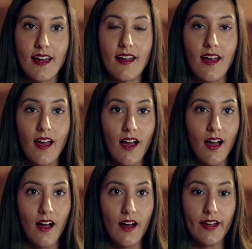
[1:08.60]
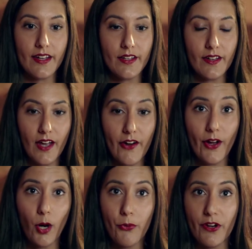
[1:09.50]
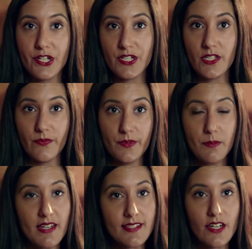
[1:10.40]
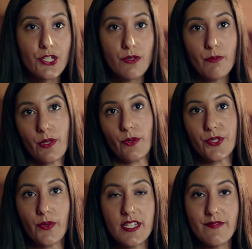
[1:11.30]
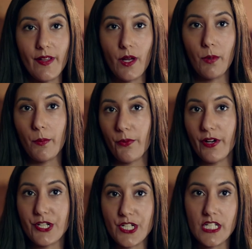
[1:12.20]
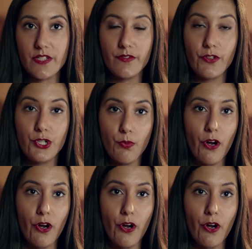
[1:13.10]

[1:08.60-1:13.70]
that I carry operations on the space station, but also I develop operations for future